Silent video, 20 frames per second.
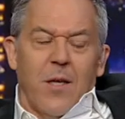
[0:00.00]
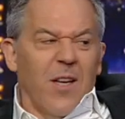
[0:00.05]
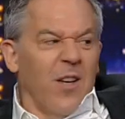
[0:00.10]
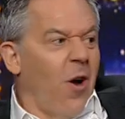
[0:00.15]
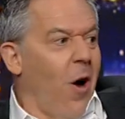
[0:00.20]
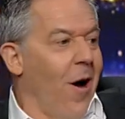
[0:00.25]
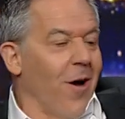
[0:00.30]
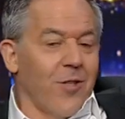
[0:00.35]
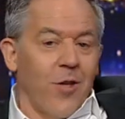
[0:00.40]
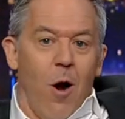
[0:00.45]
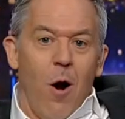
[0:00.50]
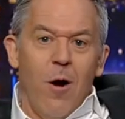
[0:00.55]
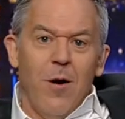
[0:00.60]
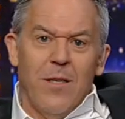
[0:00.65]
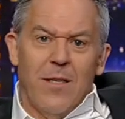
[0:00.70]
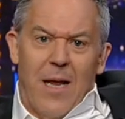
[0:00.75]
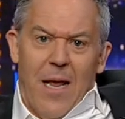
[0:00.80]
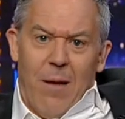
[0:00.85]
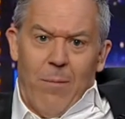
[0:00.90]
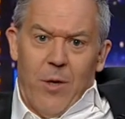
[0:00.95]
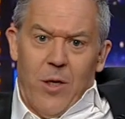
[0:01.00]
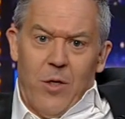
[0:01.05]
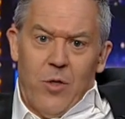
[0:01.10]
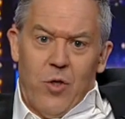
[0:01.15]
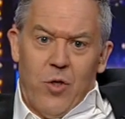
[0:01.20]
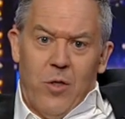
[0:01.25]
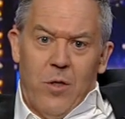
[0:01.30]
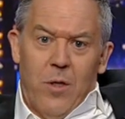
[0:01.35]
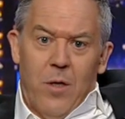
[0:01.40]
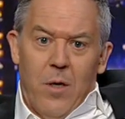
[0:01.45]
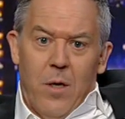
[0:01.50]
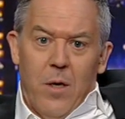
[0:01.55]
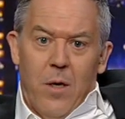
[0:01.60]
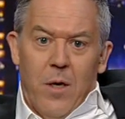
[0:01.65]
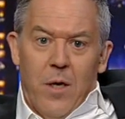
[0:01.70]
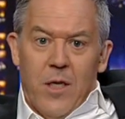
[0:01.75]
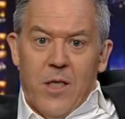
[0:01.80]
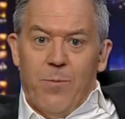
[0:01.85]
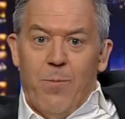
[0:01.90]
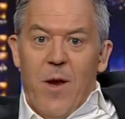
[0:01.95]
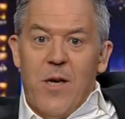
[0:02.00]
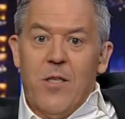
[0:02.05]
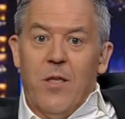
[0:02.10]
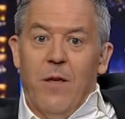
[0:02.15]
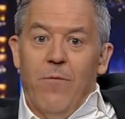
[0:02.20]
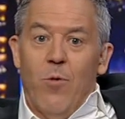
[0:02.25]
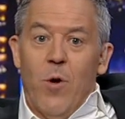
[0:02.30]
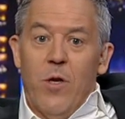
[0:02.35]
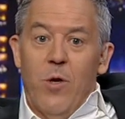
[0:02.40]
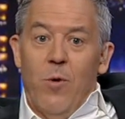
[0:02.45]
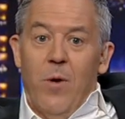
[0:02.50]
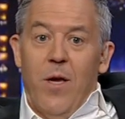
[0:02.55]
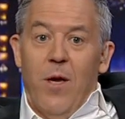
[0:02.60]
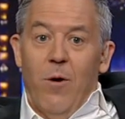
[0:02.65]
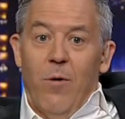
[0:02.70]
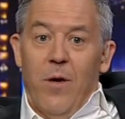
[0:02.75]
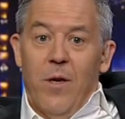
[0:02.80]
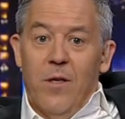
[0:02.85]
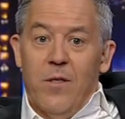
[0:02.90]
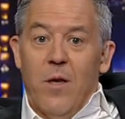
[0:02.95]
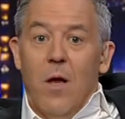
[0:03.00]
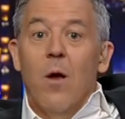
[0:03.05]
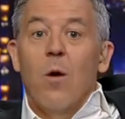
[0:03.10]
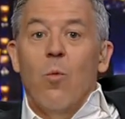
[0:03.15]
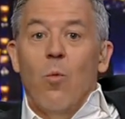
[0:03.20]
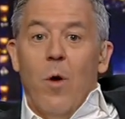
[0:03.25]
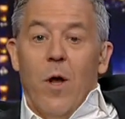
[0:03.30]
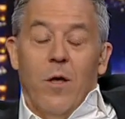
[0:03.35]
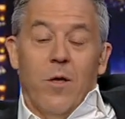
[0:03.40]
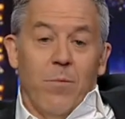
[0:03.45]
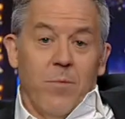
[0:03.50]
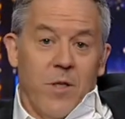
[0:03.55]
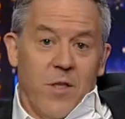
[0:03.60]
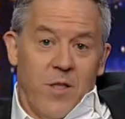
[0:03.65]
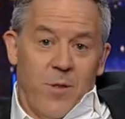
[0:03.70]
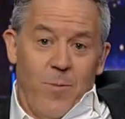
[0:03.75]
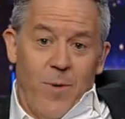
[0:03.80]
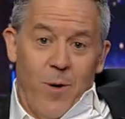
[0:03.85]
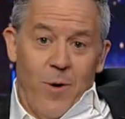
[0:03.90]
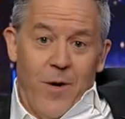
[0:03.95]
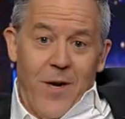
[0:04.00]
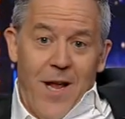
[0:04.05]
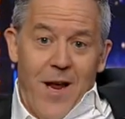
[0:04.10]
can cause heart damage, especially if what you hear is, Welcome to Spirit